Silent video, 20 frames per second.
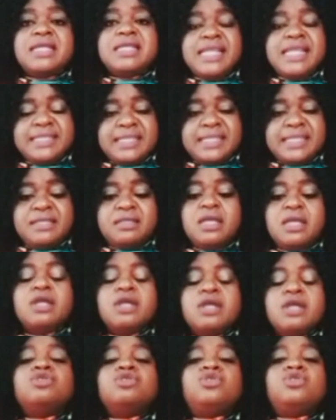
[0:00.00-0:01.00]
Listen,
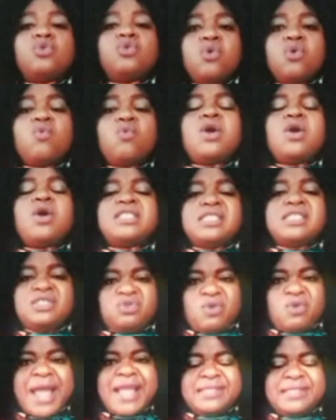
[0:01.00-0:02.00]
do what
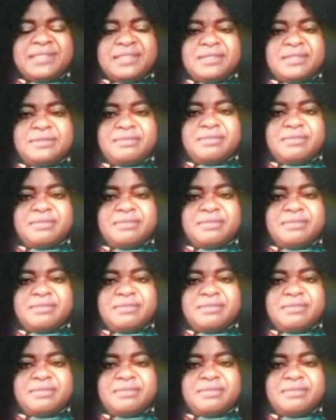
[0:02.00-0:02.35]
is right